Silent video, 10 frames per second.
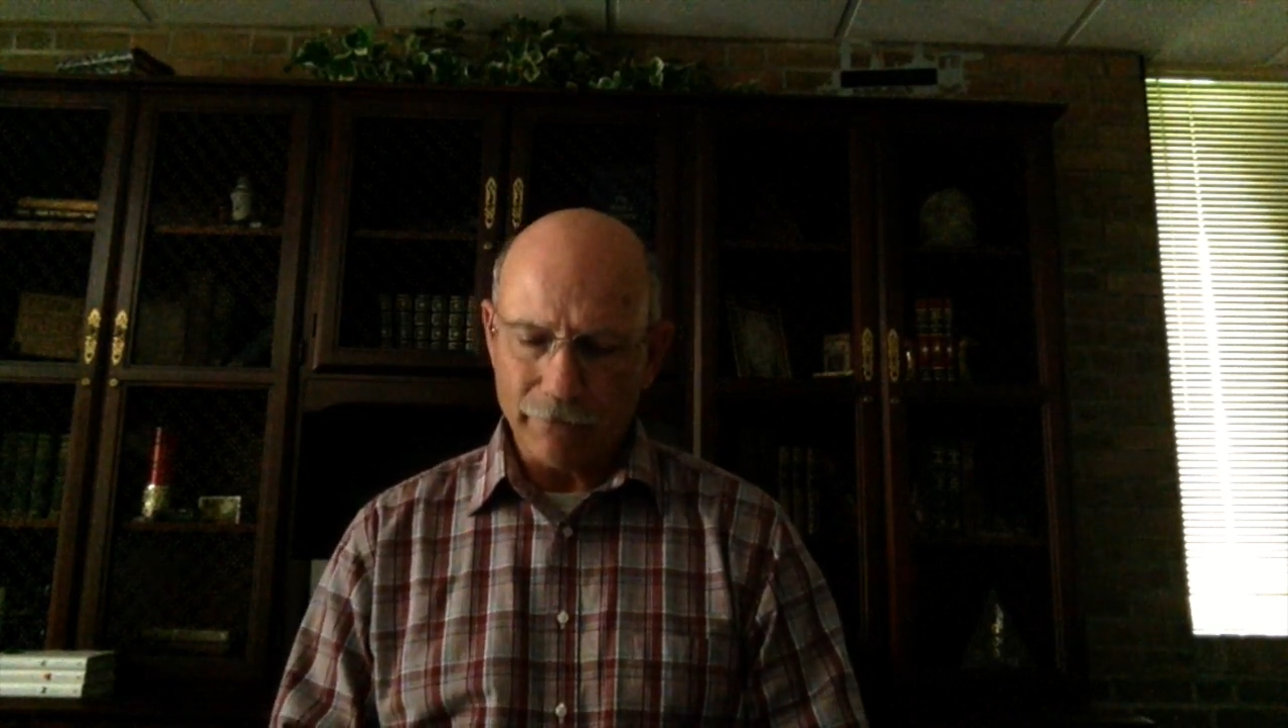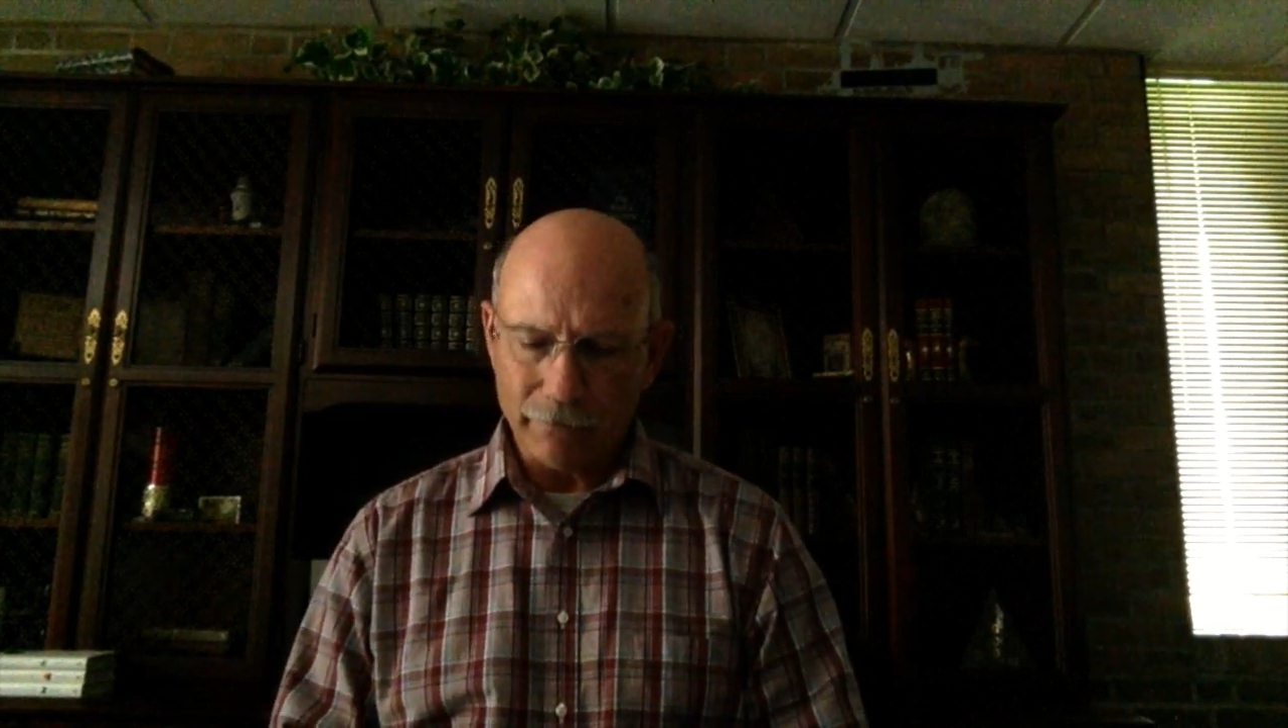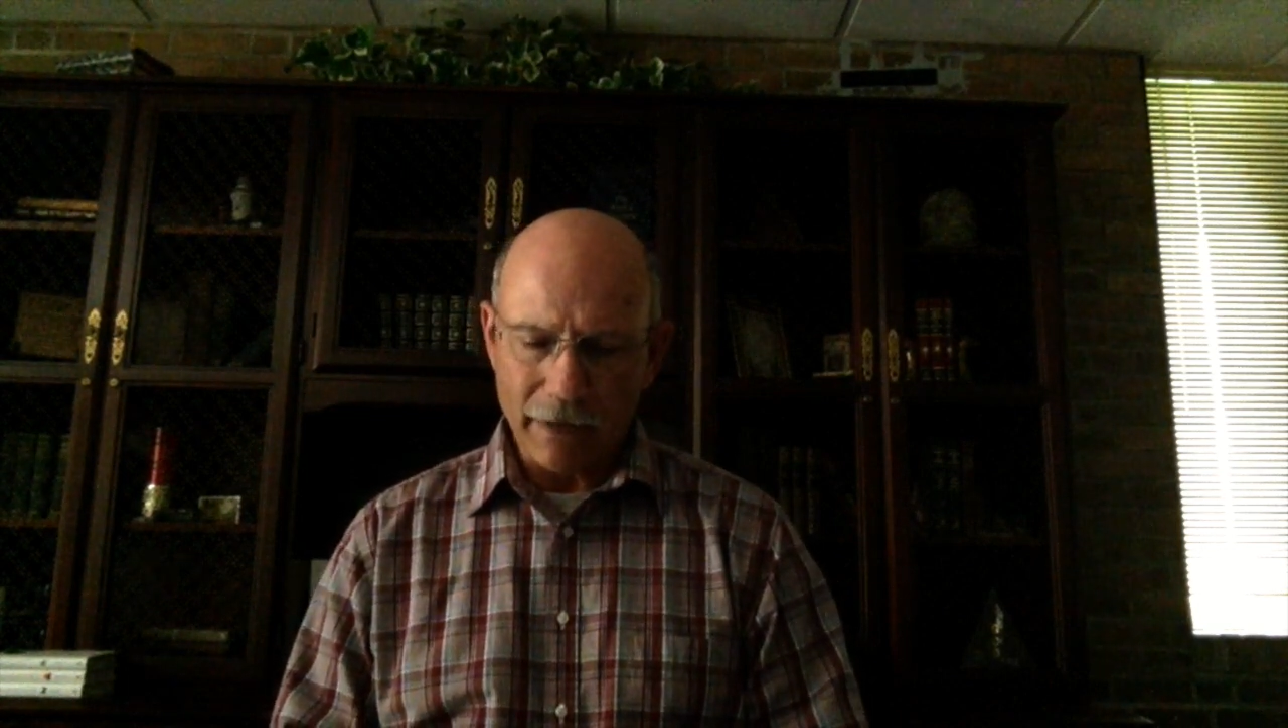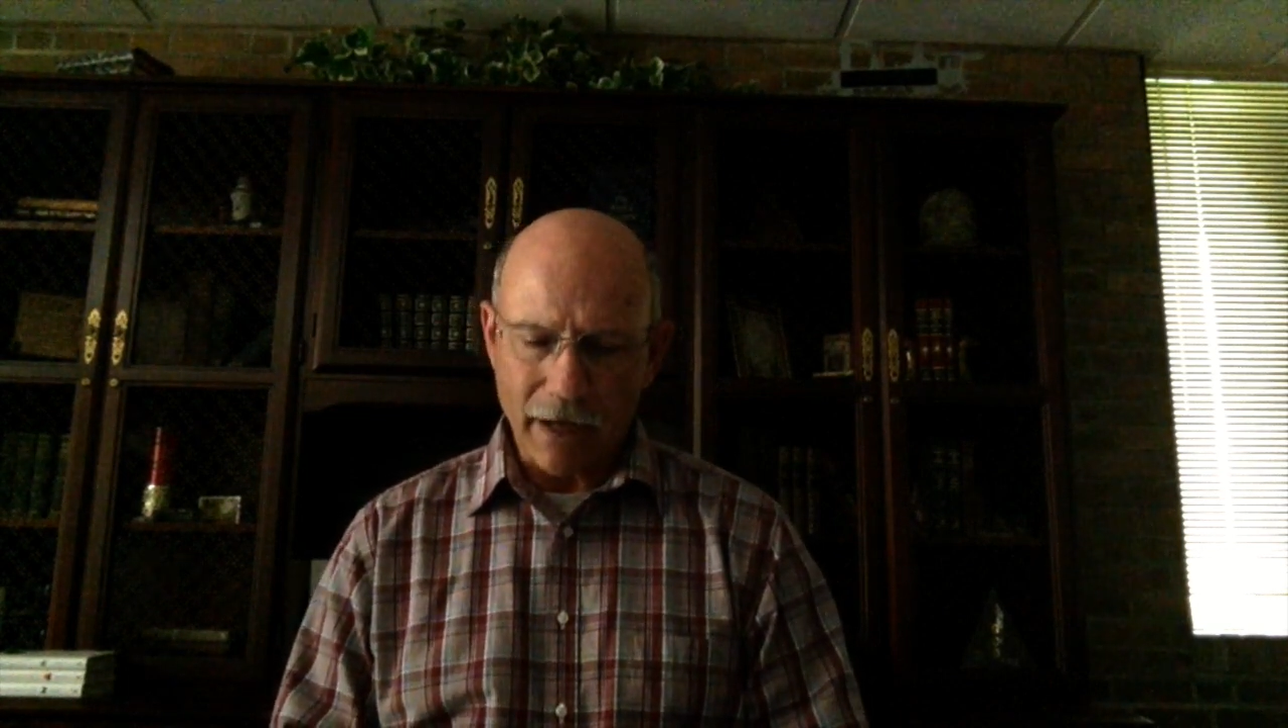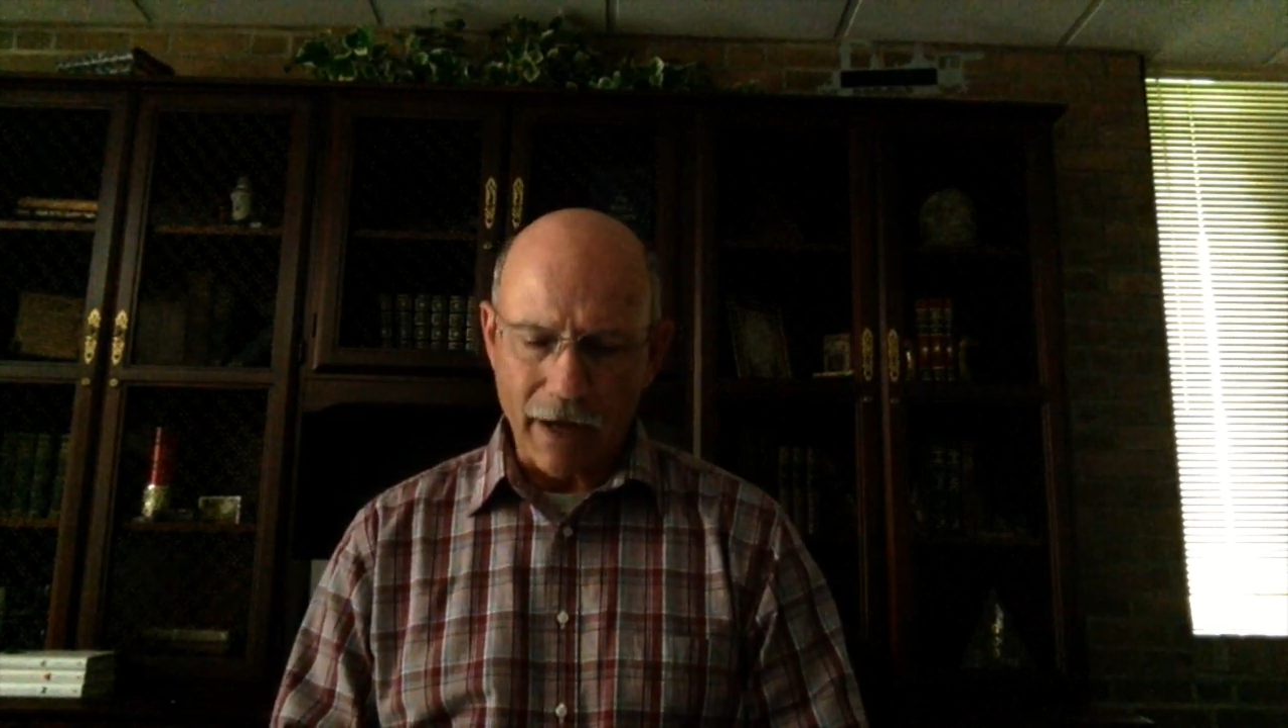
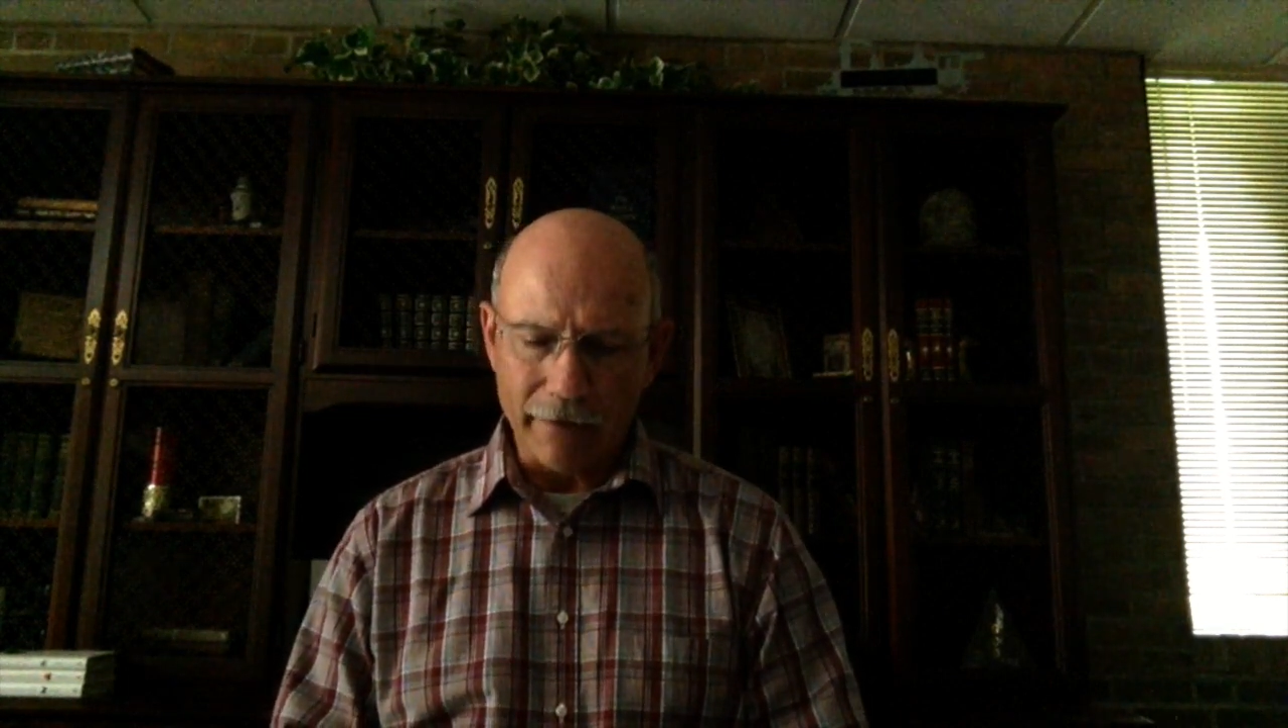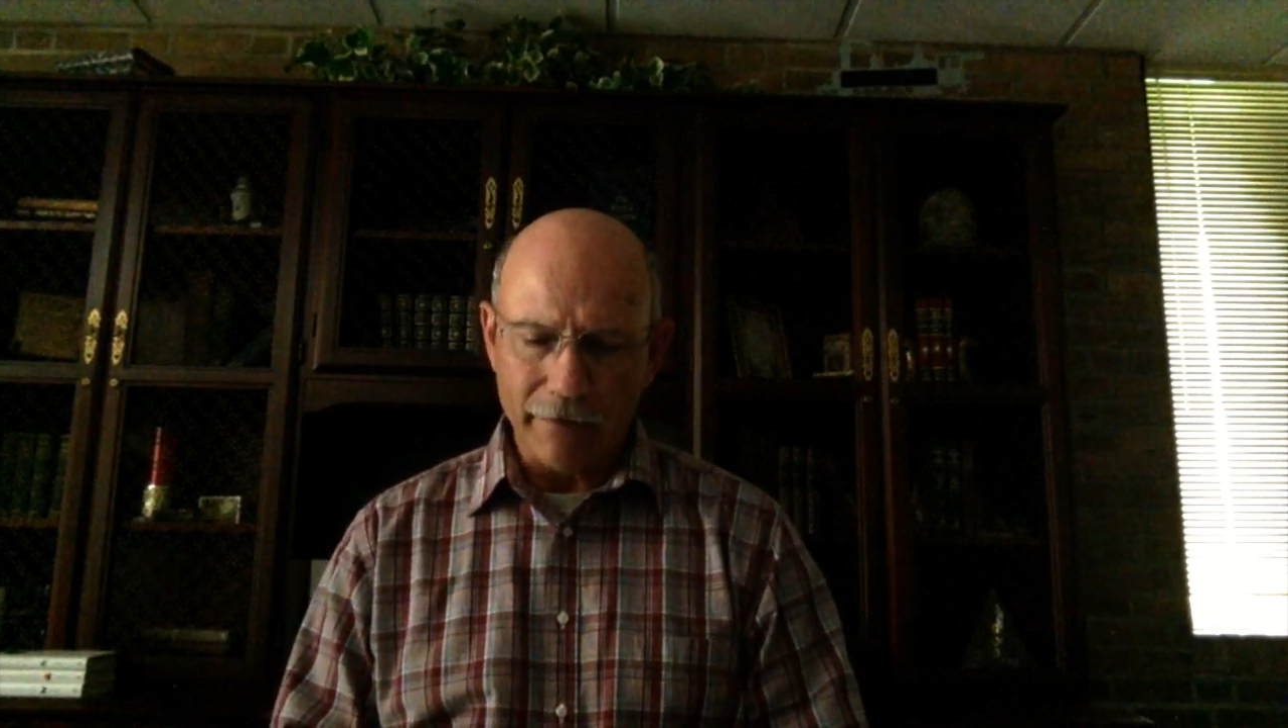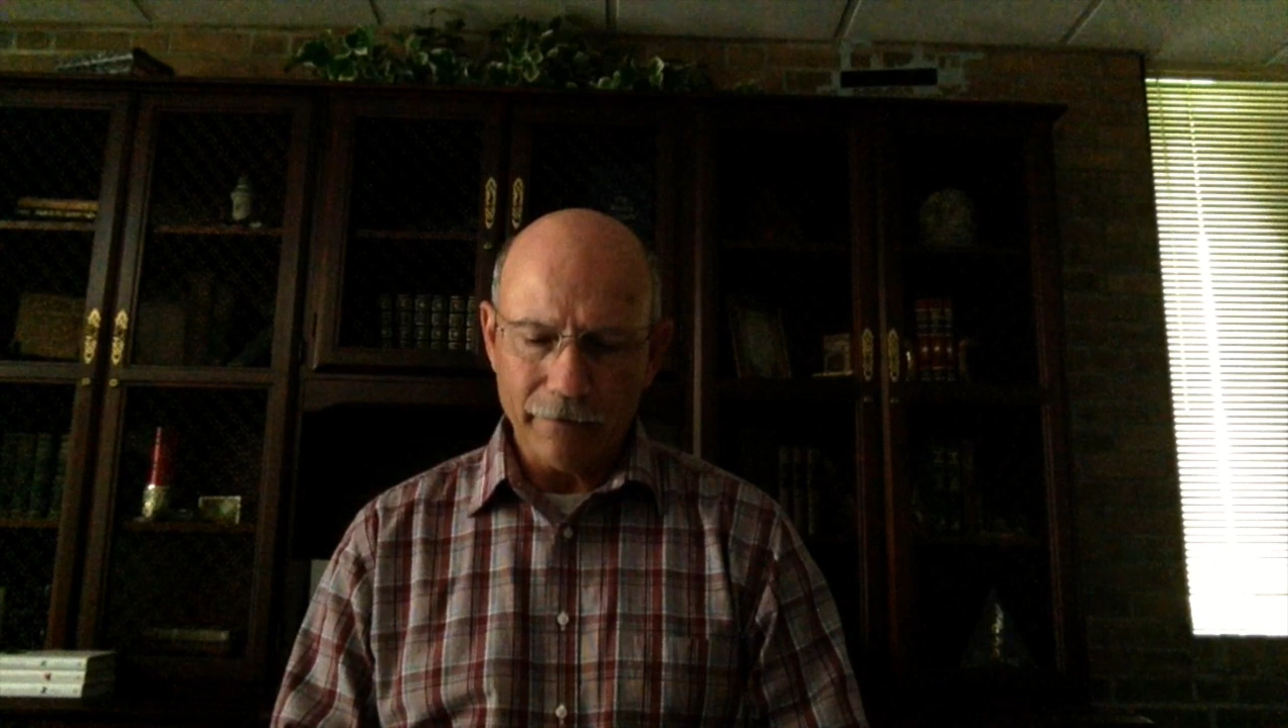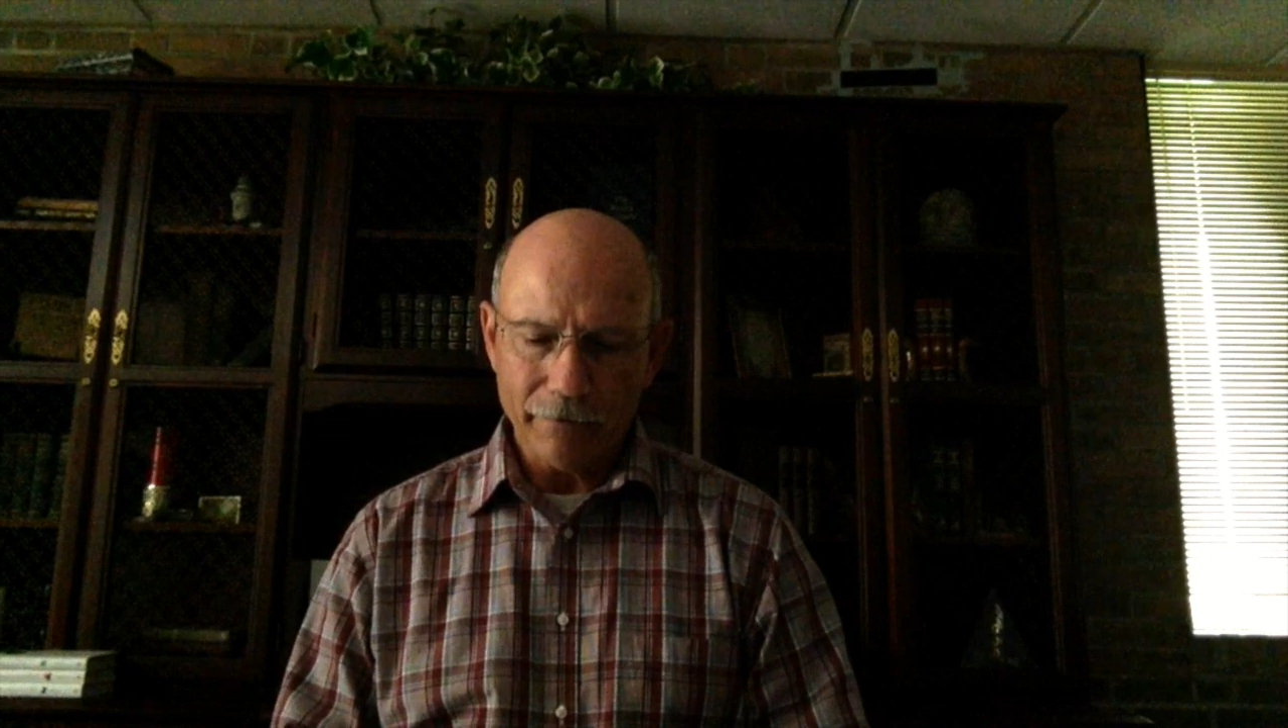from God.